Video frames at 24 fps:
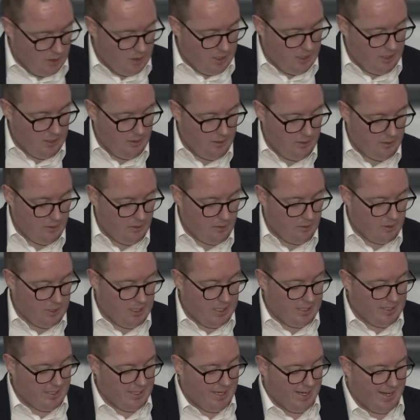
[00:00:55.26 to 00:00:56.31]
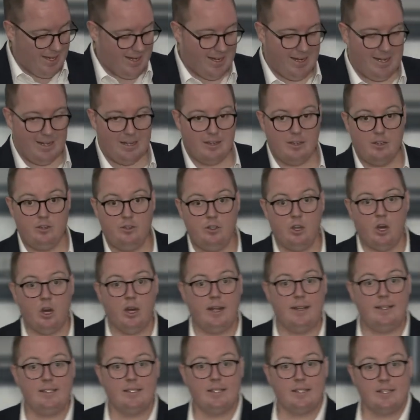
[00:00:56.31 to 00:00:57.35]
then get a
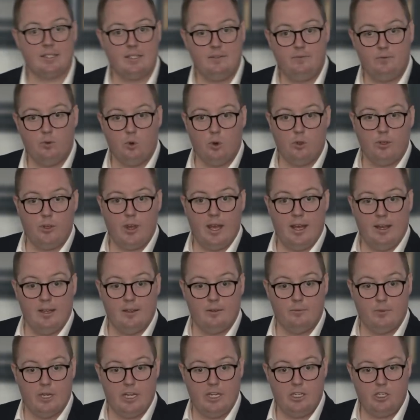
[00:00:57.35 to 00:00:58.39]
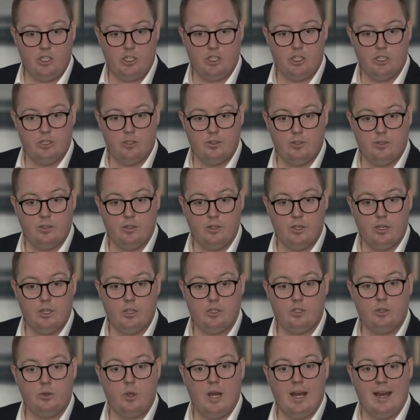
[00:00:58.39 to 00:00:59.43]
9/64 Allen wrench
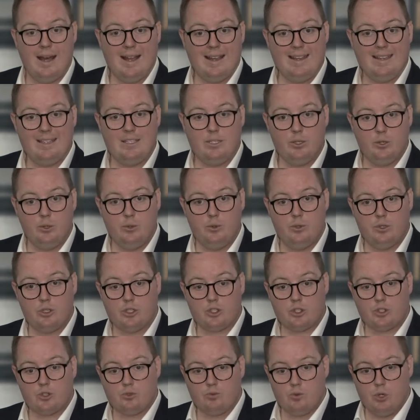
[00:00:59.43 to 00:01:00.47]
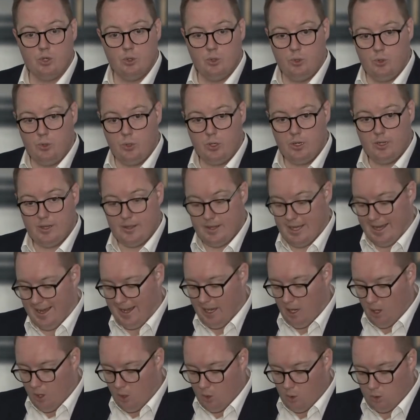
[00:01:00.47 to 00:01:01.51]
to undo the screw that
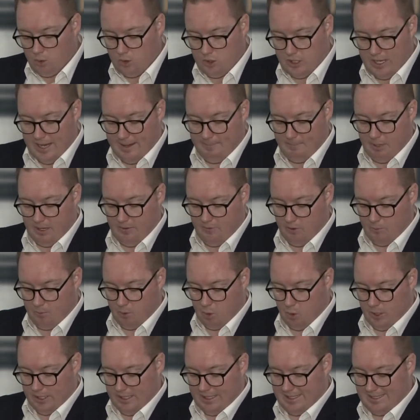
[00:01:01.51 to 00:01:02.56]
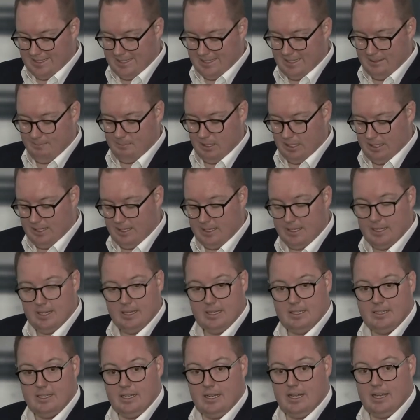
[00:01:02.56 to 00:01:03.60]
holds that pivot point assembly
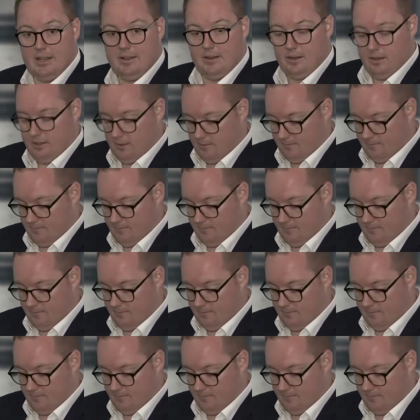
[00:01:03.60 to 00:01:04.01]
together.